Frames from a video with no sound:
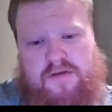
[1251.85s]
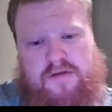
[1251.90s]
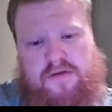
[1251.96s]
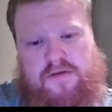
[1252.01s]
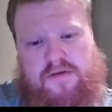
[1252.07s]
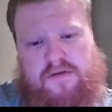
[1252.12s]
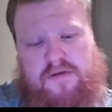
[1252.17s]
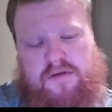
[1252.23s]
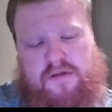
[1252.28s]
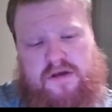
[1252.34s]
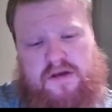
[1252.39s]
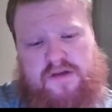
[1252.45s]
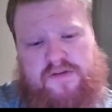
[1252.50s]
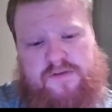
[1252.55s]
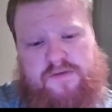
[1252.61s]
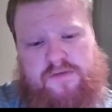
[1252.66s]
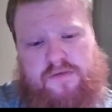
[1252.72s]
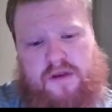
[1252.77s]

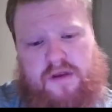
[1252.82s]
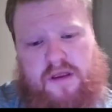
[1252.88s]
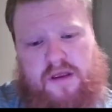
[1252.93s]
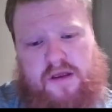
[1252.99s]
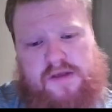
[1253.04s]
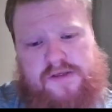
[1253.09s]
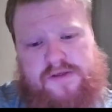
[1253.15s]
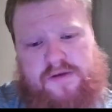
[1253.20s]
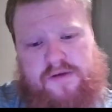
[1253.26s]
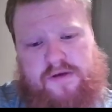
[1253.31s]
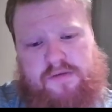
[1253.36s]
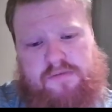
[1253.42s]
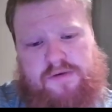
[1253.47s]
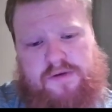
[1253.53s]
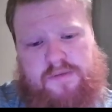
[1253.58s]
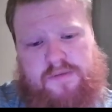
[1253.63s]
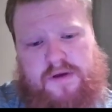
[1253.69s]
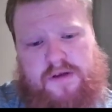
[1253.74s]
last rank so I can
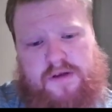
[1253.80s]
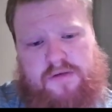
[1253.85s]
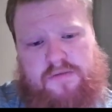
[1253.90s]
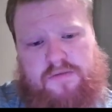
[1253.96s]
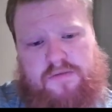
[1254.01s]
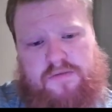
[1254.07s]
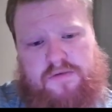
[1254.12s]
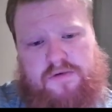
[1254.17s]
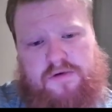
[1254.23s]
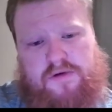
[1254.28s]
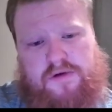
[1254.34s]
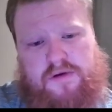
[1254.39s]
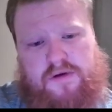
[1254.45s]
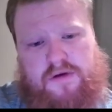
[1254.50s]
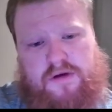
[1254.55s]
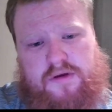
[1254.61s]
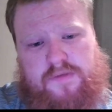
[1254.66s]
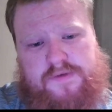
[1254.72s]
bring my rook
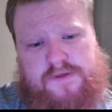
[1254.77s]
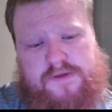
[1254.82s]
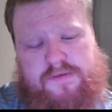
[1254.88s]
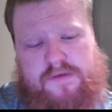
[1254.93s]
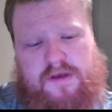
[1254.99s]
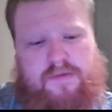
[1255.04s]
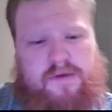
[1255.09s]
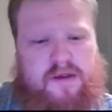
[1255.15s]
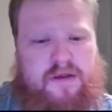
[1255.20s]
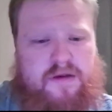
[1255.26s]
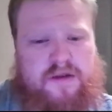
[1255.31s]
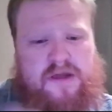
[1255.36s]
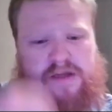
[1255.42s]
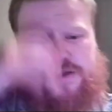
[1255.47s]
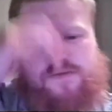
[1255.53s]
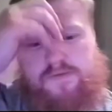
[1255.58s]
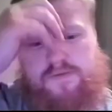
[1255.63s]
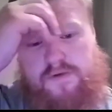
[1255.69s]
up. So maybe
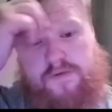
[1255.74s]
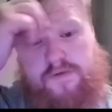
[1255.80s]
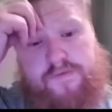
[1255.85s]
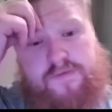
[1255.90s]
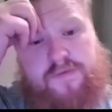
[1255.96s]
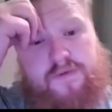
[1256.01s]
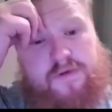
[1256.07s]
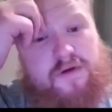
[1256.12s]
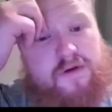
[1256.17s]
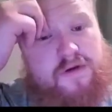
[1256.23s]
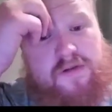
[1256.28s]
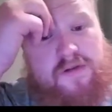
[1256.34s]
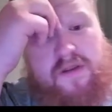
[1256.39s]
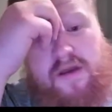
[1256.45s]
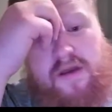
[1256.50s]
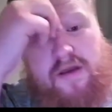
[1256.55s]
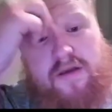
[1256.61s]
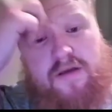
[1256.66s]
next move rook,
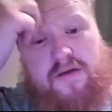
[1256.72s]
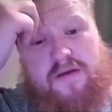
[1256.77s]
like,